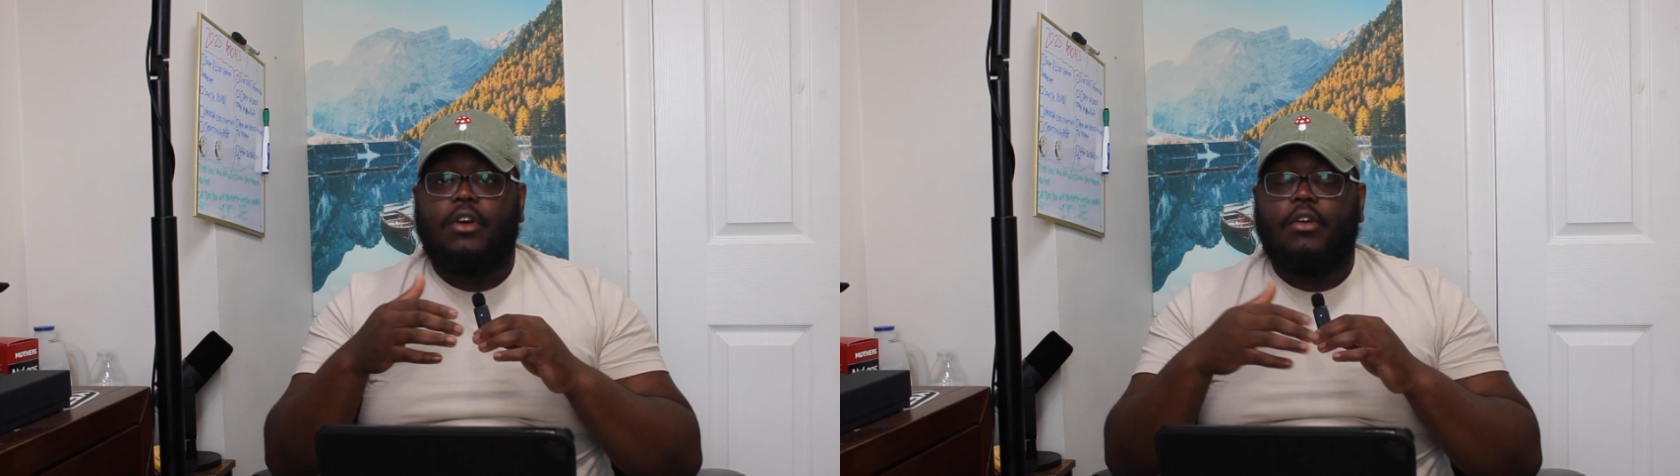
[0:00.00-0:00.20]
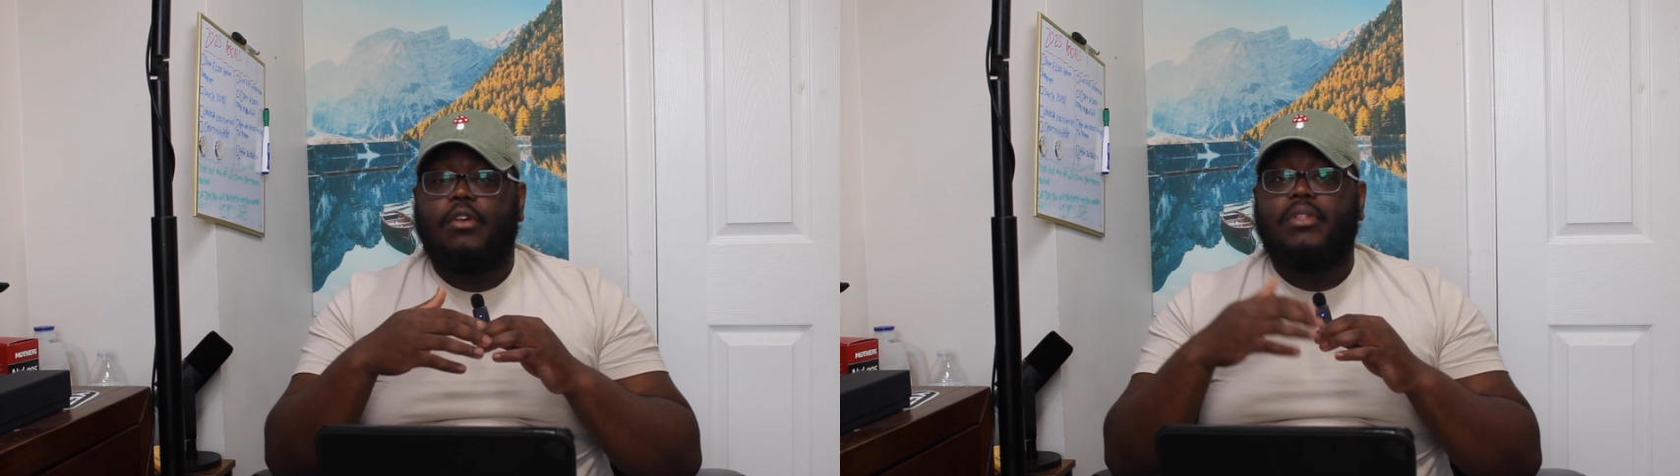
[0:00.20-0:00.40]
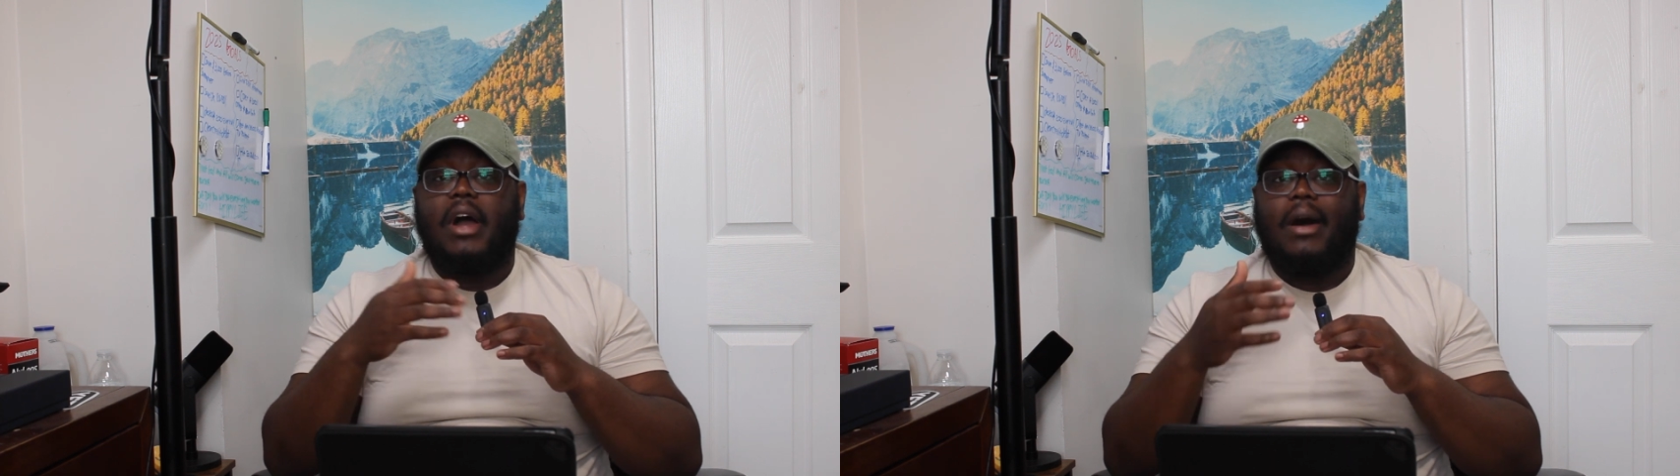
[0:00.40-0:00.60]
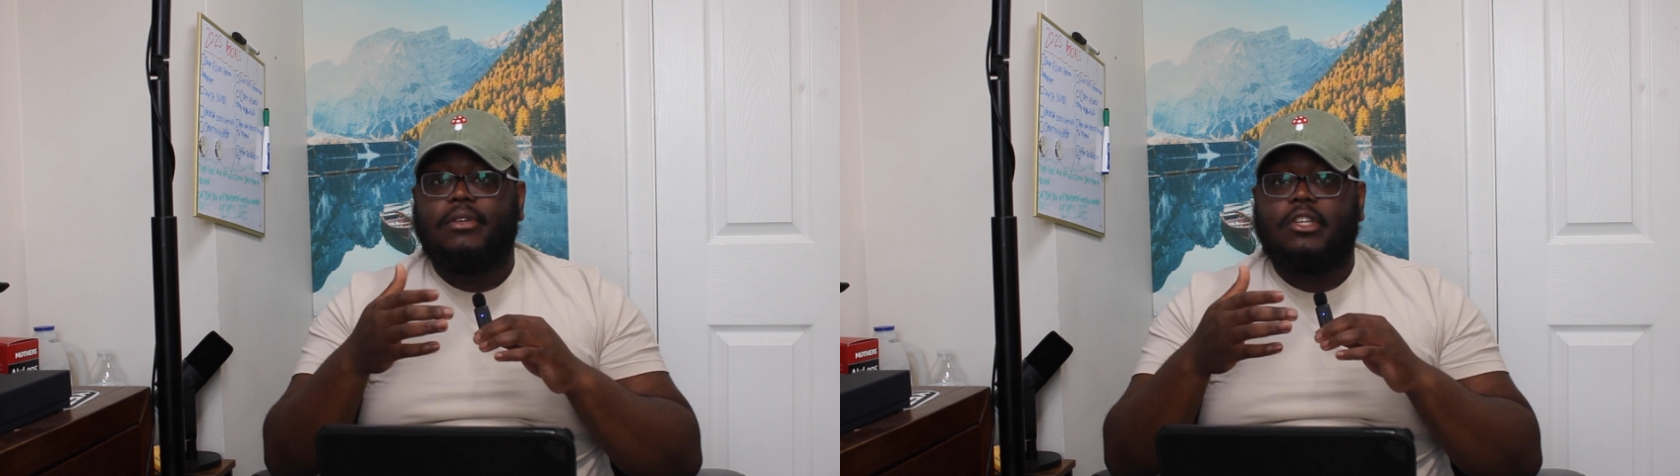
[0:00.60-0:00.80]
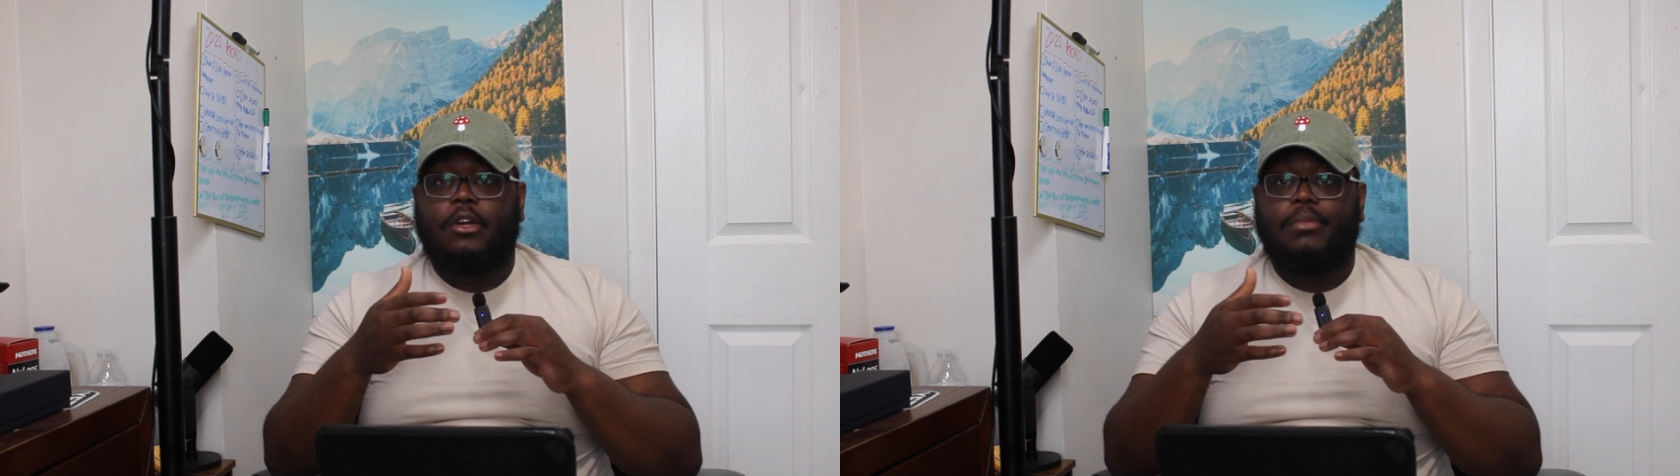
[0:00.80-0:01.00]
although the
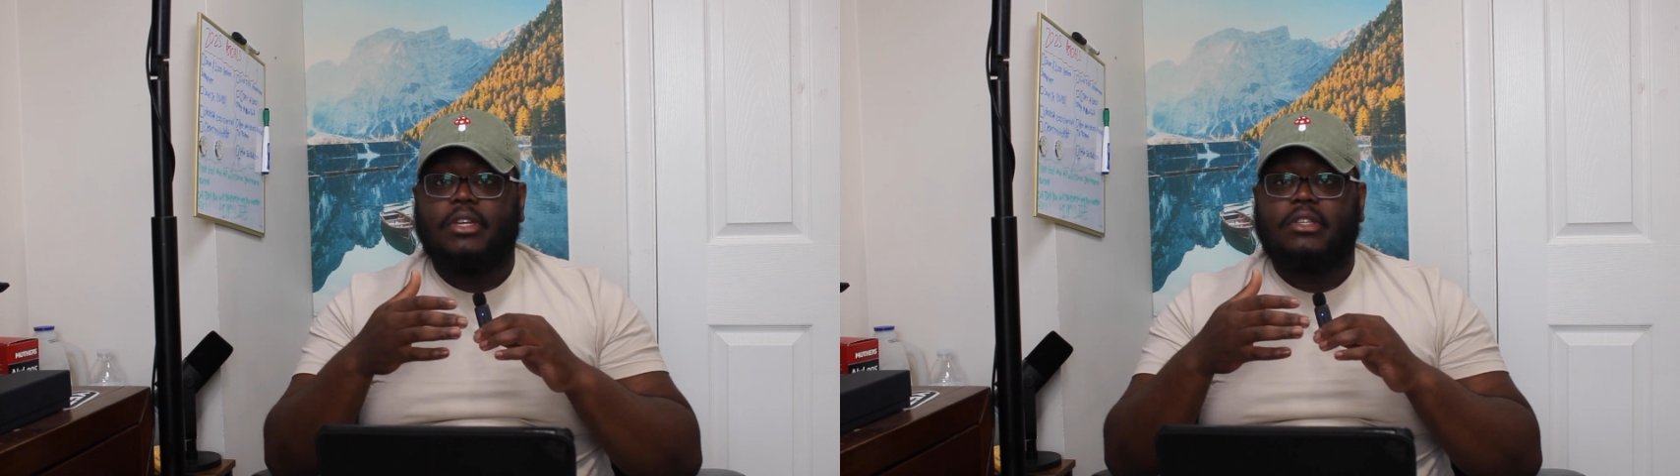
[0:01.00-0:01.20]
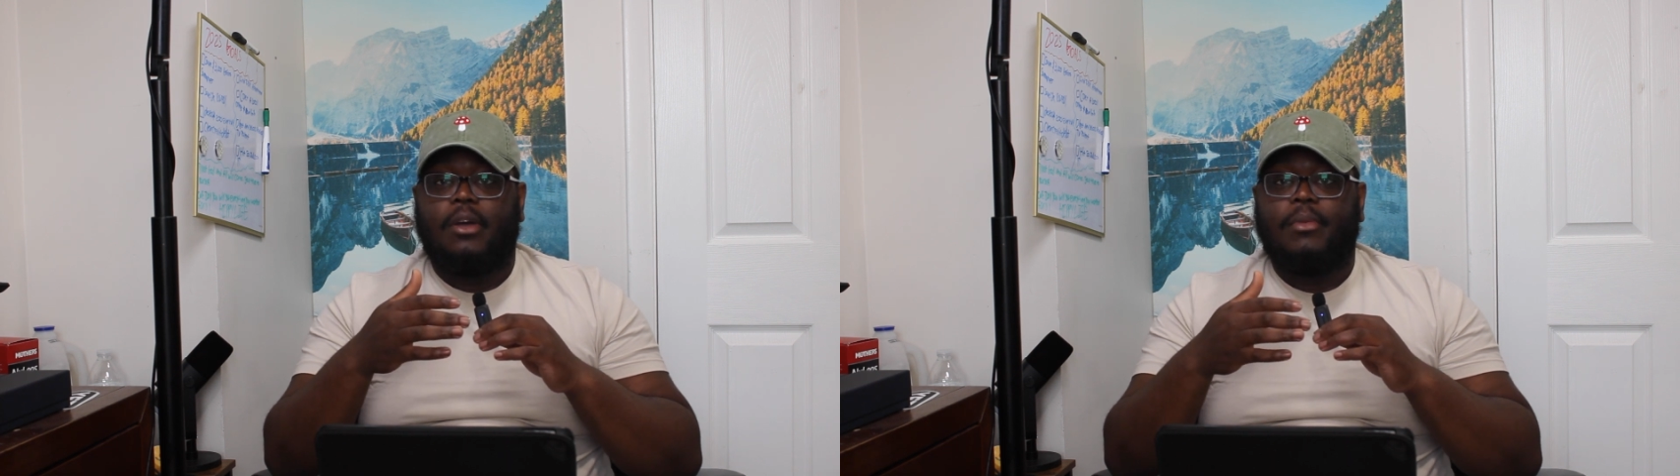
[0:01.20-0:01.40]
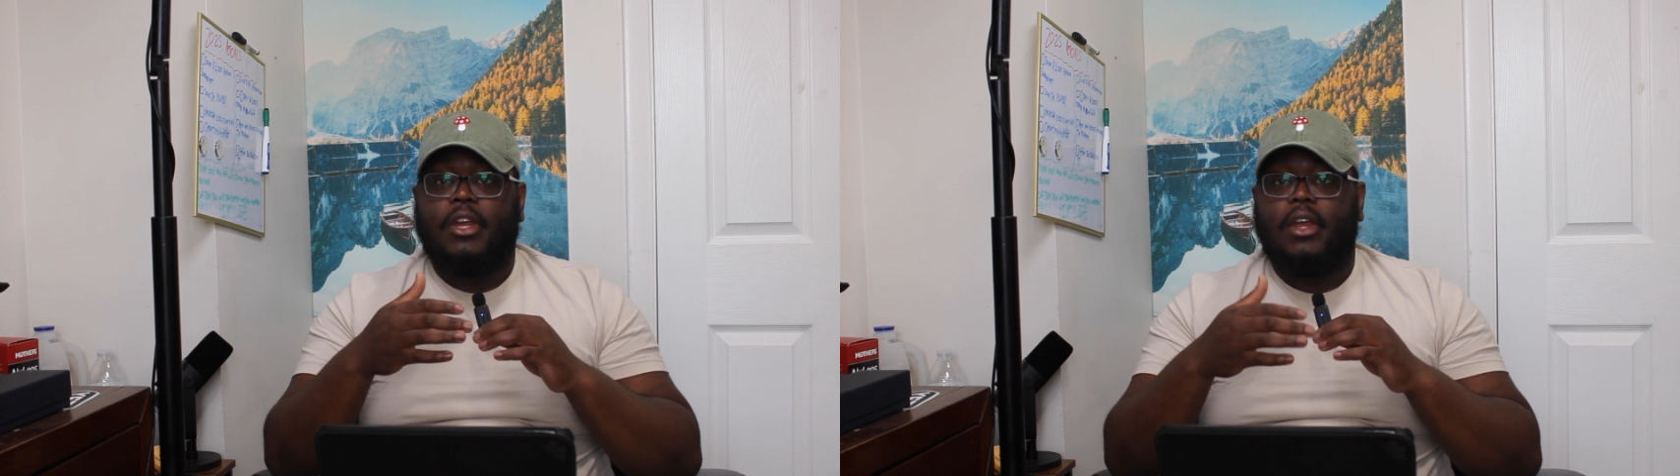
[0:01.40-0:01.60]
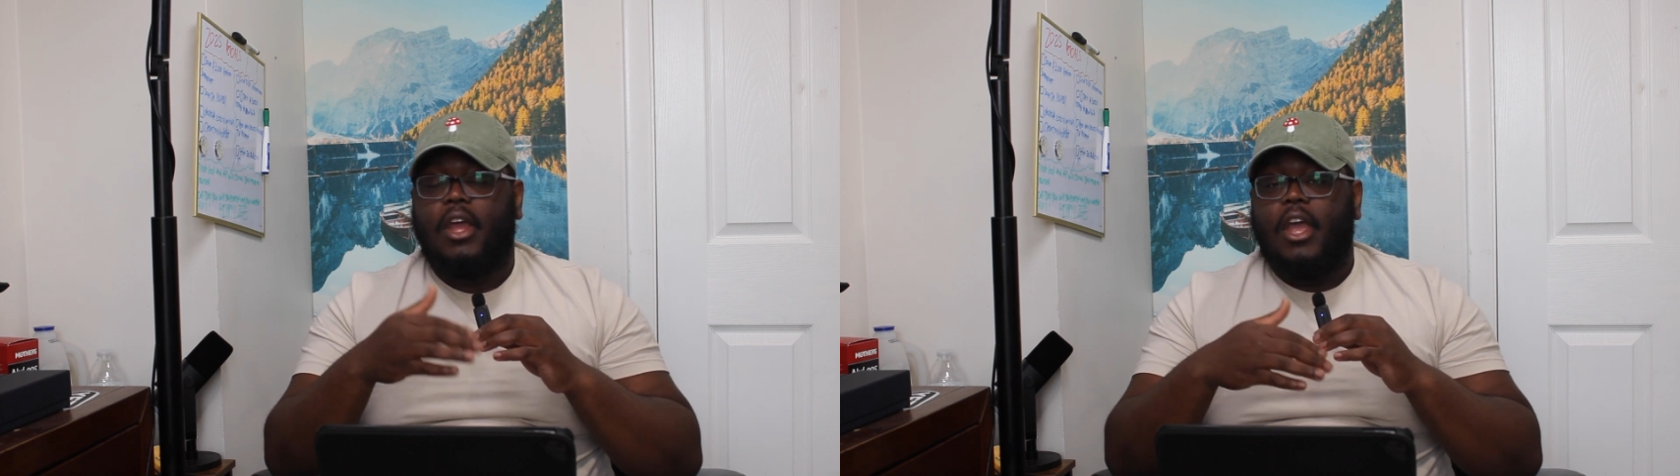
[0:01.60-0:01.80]
house settlement is coming in.